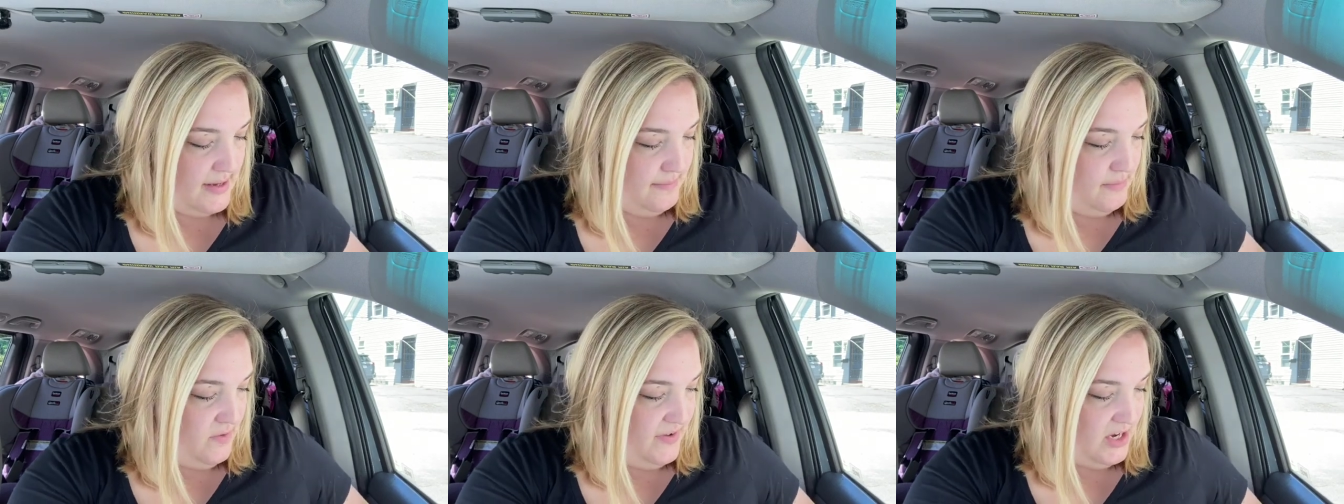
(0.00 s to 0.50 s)

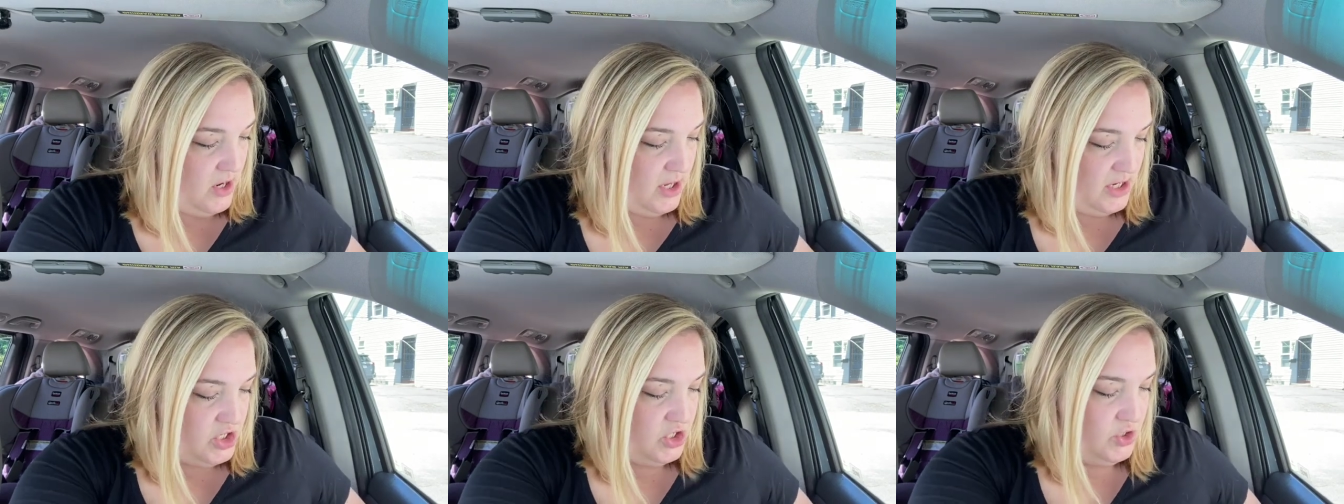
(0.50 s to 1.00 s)
Moving
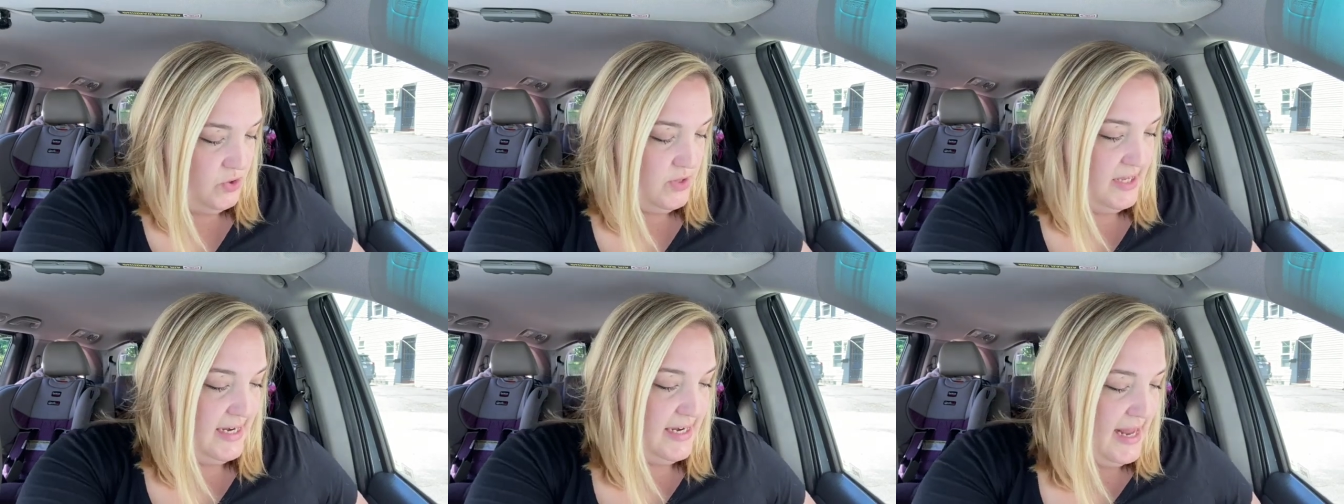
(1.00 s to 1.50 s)
on to
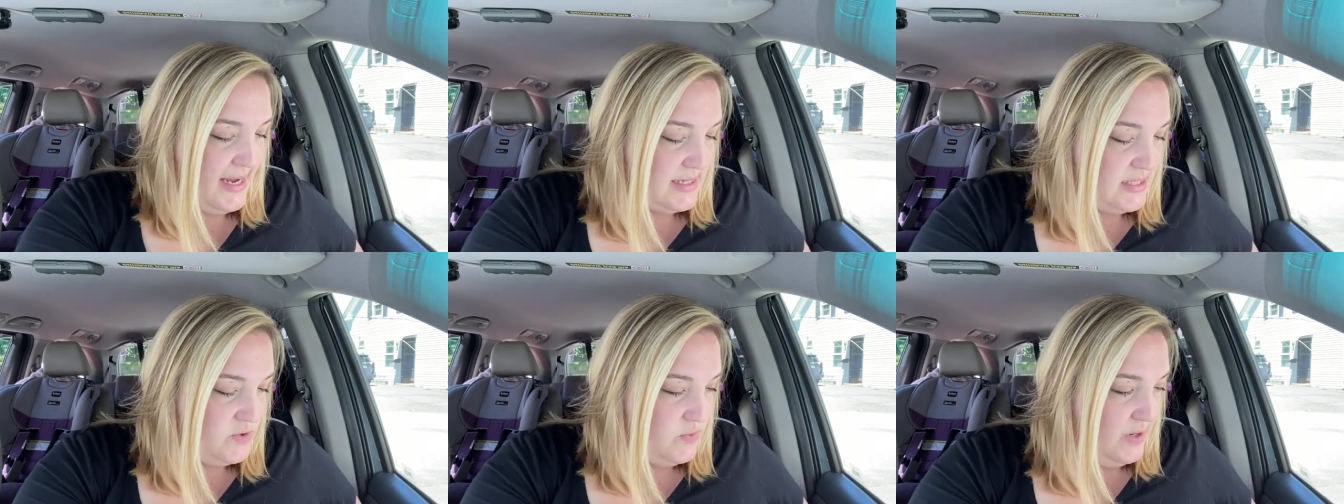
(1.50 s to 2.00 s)
the
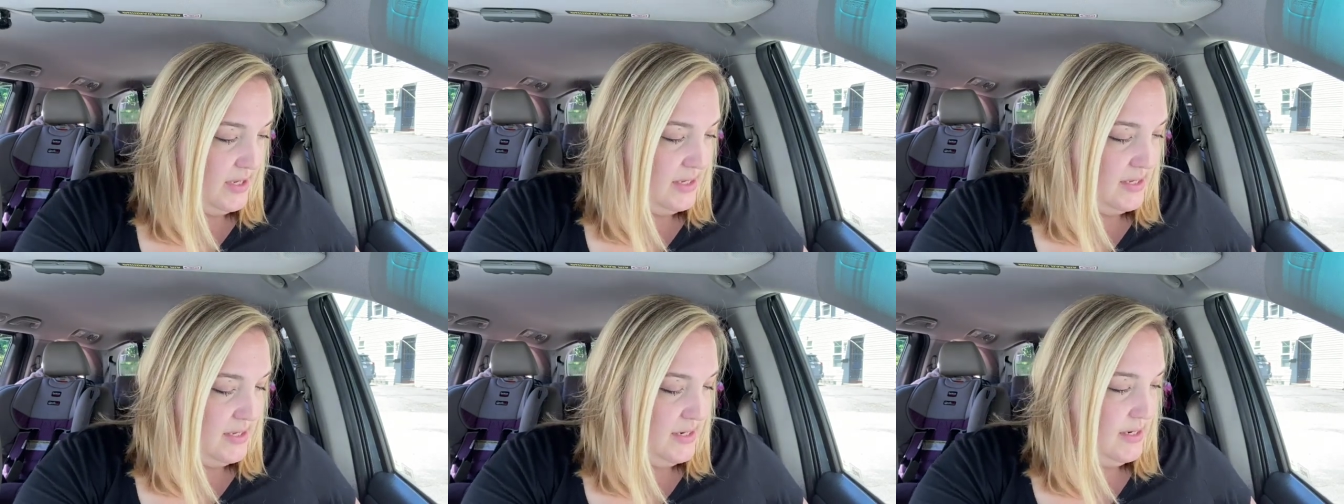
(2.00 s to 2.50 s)
next
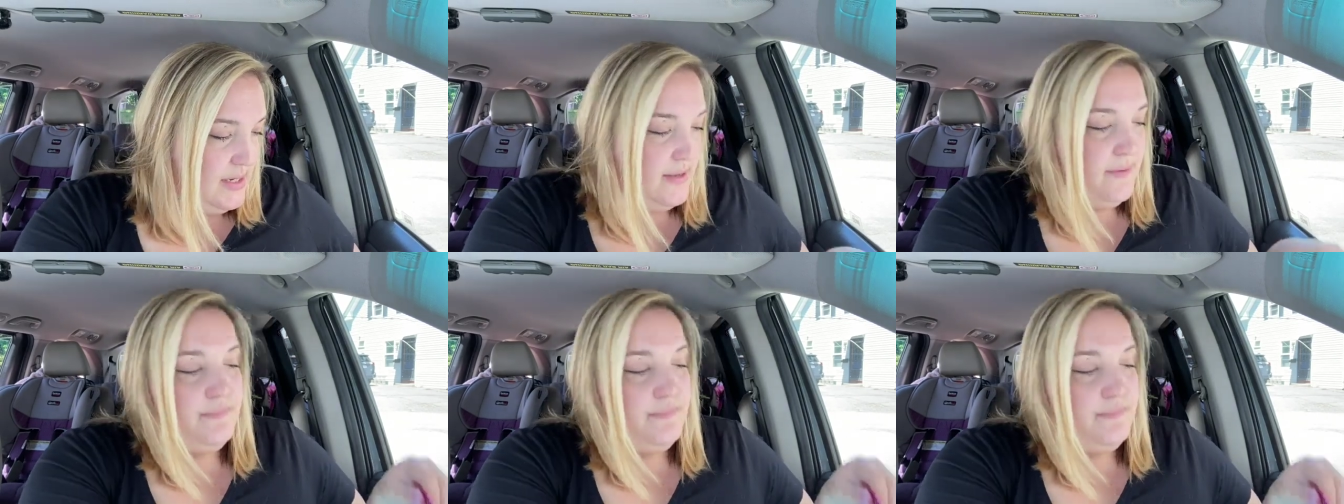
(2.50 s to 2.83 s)
one.